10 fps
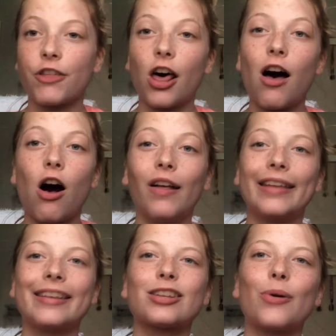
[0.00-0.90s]
for the haul,
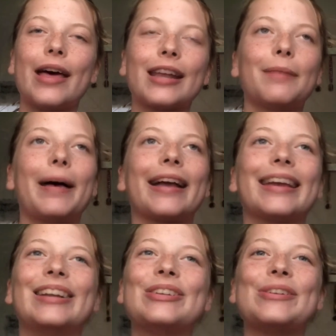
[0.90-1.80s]
and let's go ahead and get back
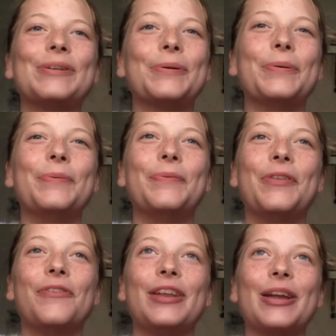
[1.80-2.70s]
into
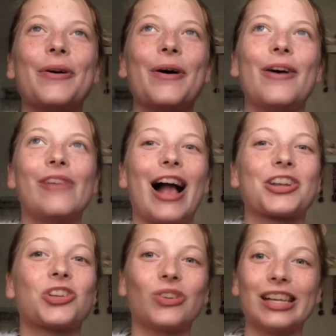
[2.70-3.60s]
the video of
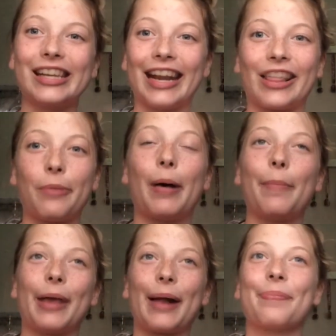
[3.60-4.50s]
actually getting the
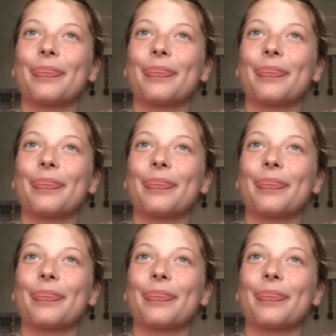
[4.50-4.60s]
puppy.